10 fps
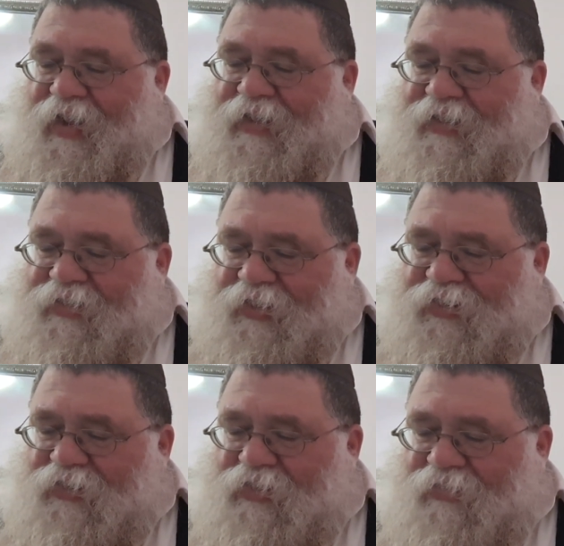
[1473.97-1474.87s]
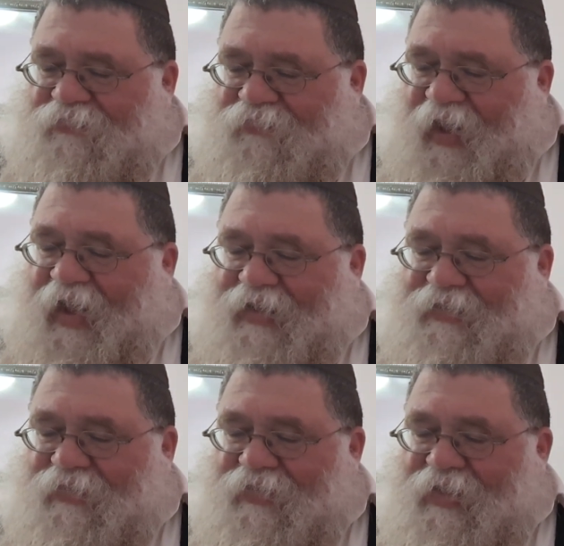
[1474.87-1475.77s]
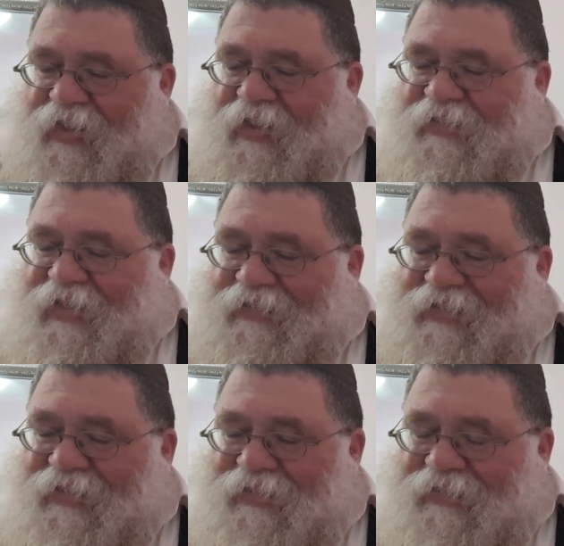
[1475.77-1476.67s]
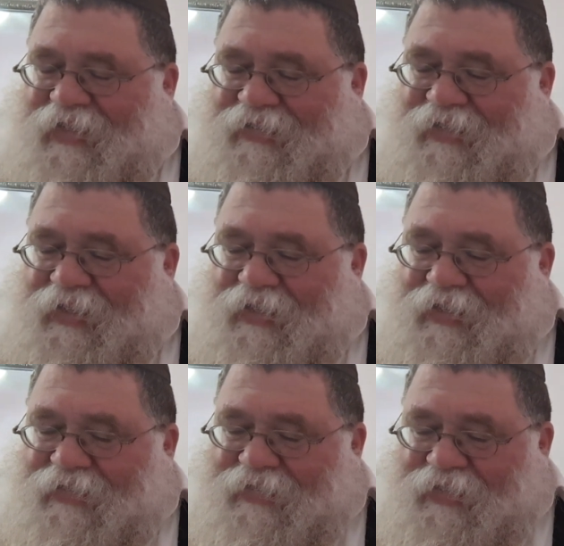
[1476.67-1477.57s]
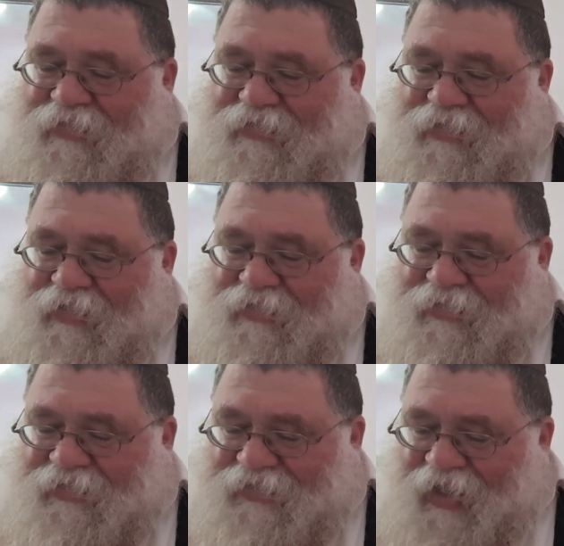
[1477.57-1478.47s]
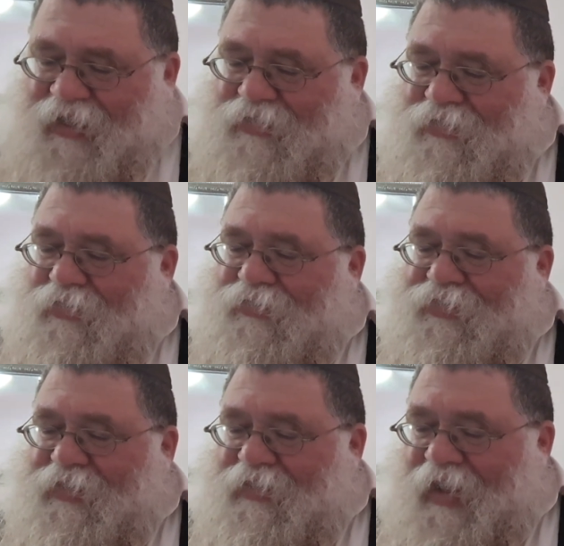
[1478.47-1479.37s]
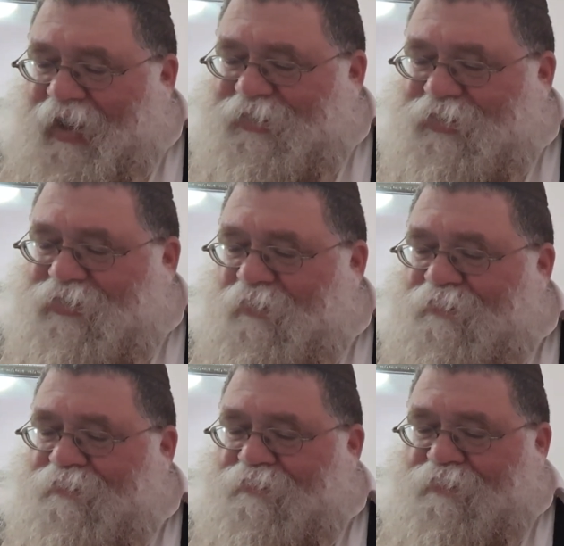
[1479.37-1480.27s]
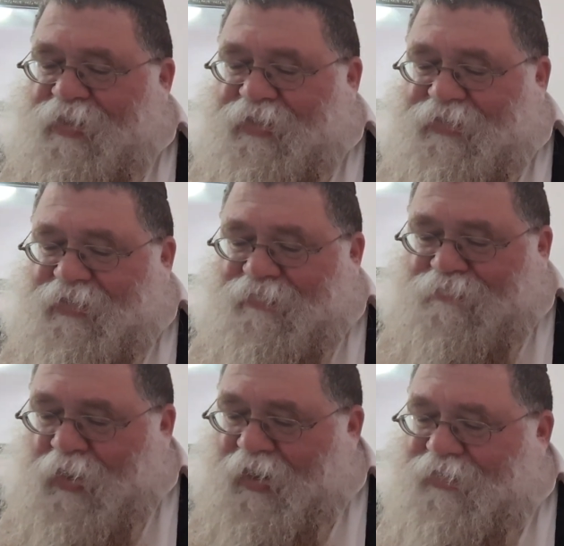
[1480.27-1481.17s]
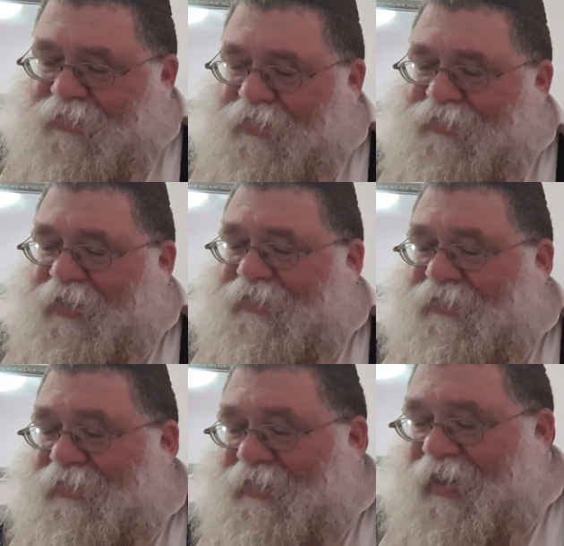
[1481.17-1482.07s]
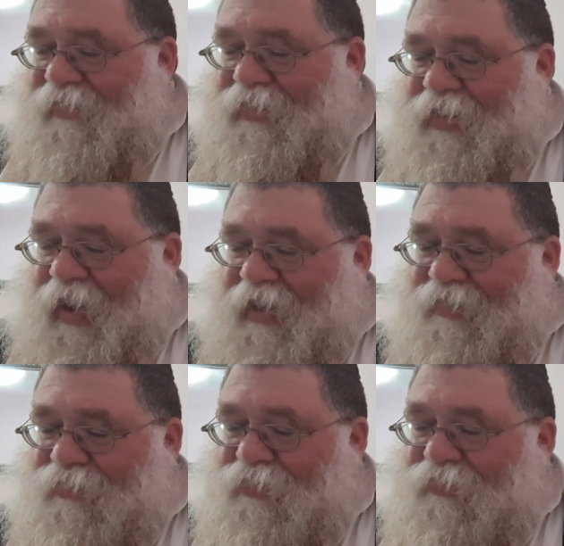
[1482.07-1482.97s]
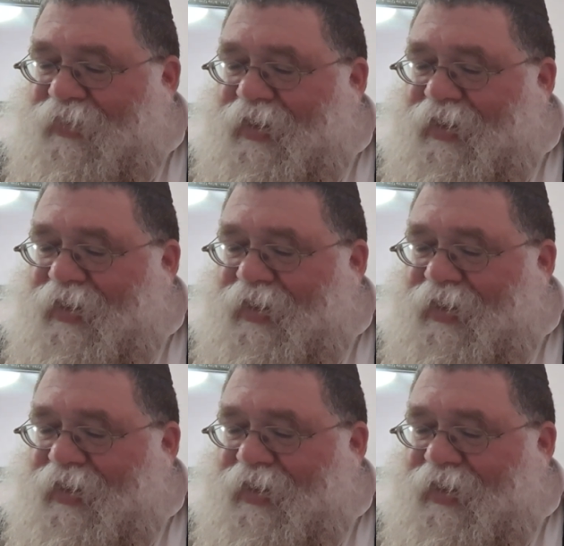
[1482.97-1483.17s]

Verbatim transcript: in addition to the fact that the that the the the, the seichel, the logical part that's there in the animal,